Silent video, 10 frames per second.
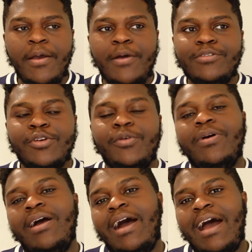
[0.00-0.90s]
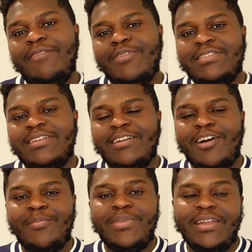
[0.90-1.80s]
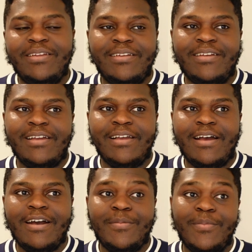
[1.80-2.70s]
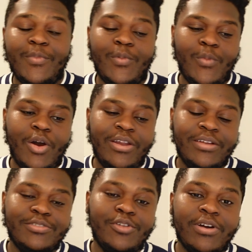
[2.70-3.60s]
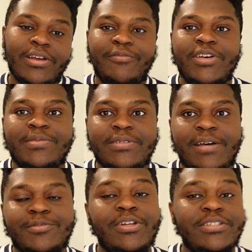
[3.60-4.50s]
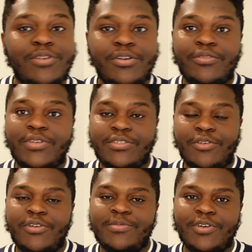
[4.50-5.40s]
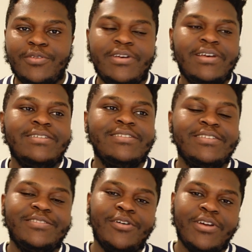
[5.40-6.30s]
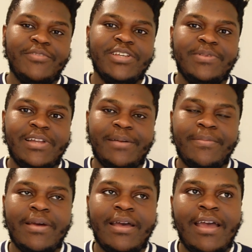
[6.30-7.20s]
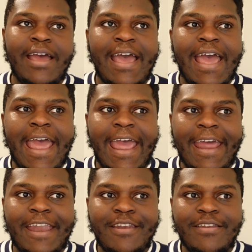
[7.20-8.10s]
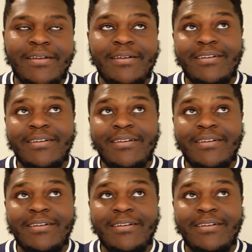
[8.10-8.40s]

So I invested in a company on a stock investments app. So this is not crypto, just a stock investment app, and